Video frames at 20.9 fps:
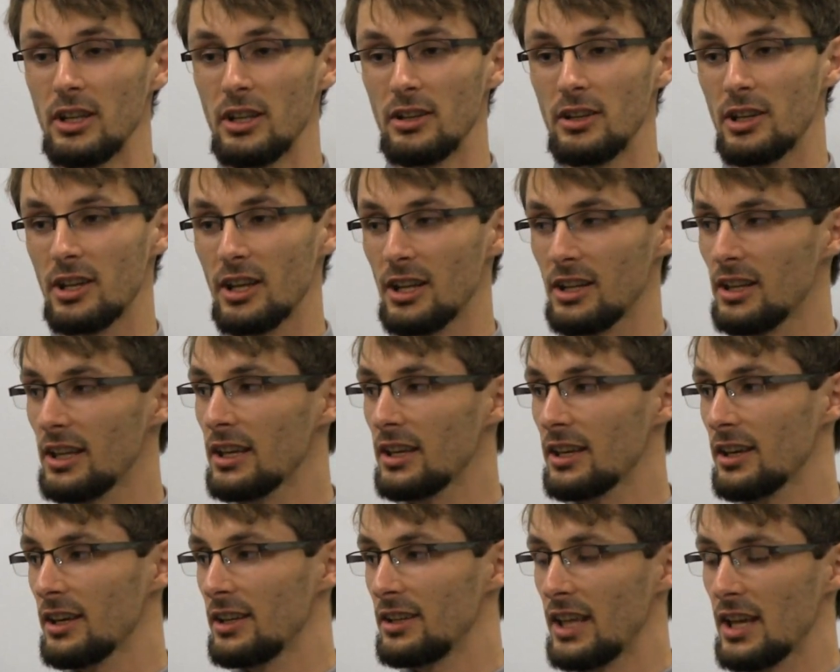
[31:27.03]
They're kind of like
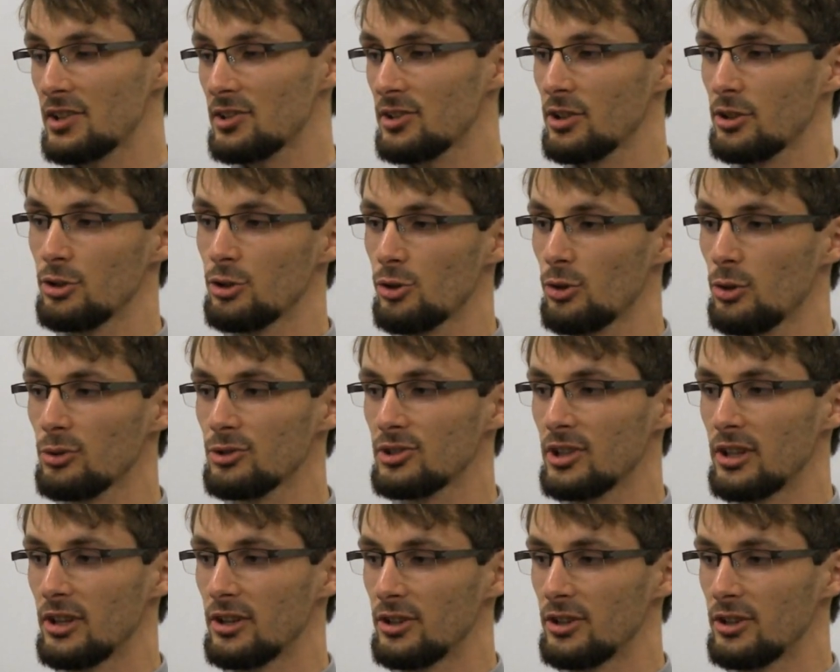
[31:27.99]
a NASA control center,